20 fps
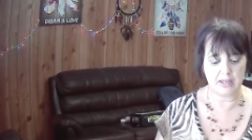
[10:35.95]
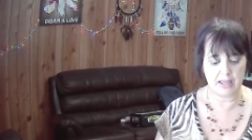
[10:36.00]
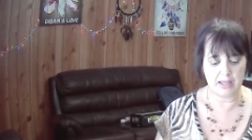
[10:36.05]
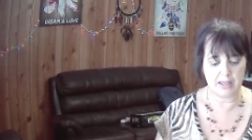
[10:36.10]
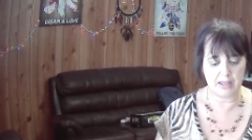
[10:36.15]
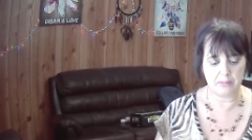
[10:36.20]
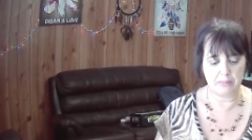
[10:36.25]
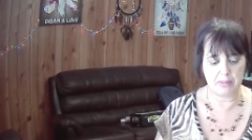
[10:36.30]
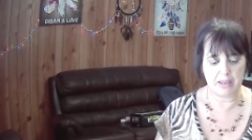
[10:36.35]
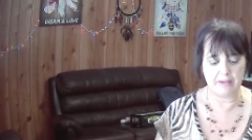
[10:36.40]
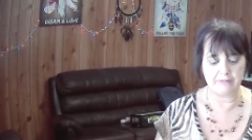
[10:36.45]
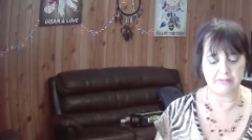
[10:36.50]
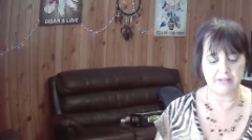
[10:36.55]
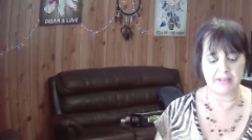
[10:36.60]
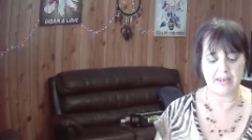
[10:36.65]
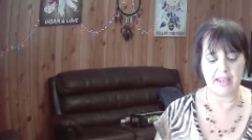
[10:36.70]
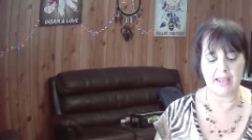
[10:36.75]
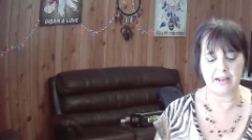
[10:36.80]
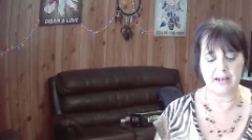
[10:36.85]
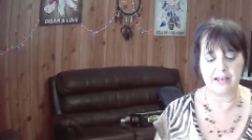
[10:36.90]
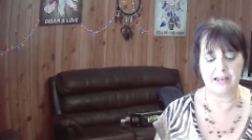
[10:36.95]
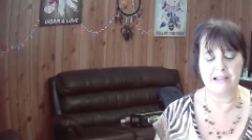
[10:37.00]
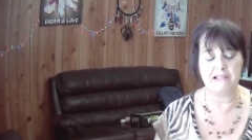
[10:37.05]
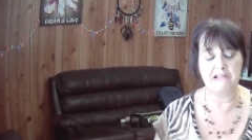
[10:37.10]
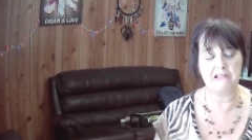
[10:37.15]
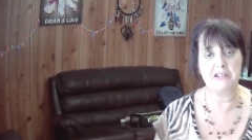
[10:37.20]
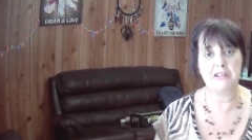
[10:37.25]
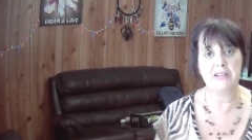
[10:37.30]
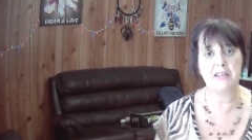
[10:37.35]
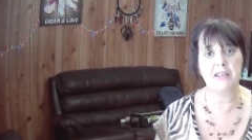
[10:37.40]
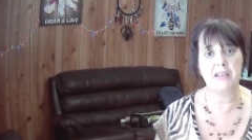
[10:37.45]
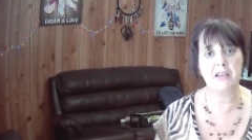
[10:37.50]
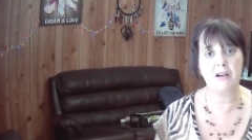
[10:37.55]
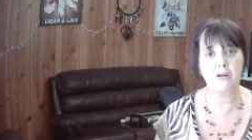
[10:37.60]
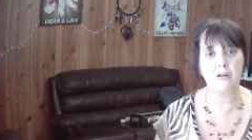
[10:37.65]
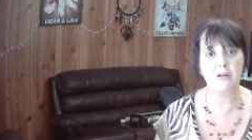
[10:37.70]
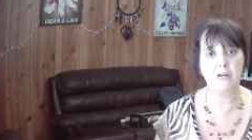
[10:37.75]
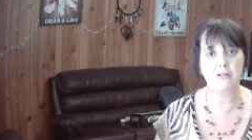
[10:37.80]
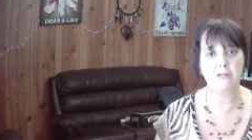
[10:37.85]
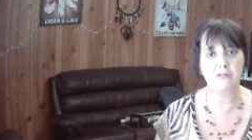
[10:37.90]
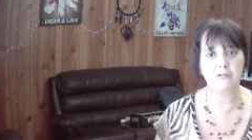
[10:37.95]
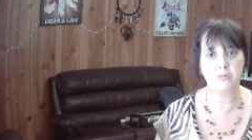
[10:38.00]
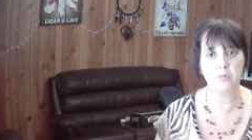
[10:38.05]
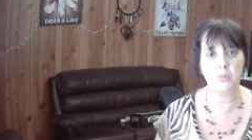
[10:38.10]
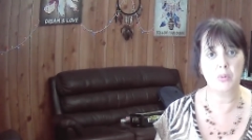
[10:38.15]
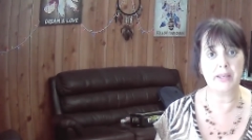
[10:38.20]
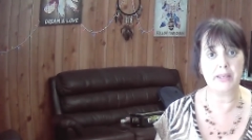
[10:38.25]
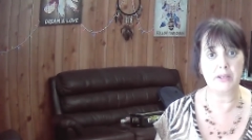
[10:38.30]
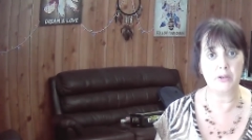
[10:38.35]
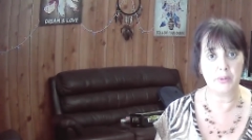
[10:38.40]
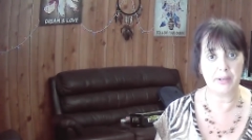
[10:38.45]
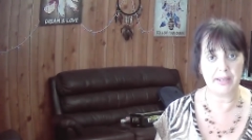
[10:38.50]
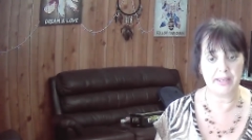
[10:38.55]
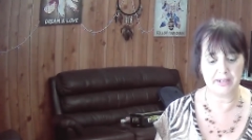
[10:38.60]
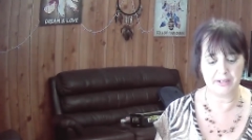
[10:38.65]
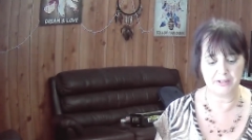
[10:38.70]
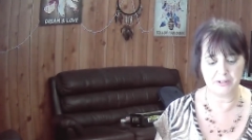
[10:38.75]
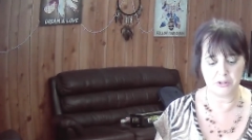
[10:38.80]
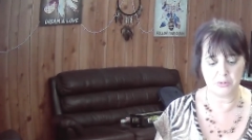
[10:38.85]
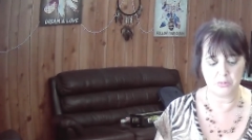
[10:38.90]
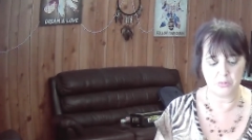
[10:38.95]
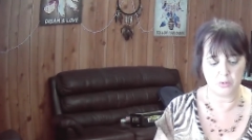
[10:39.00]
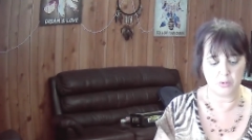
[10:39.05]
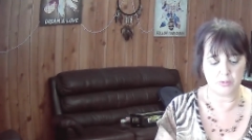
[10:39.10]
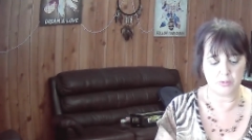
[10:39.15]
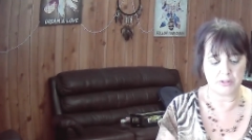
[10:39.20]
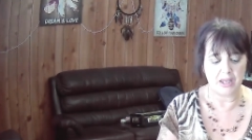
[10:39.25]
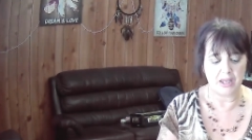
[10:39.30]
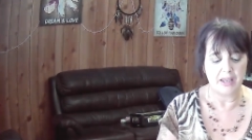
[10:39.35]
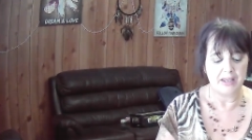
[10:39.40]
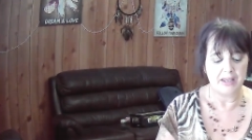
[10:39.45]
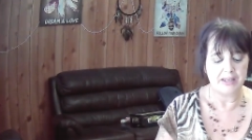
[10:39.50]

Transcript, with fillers: um, having that clarity of where you're heading towards,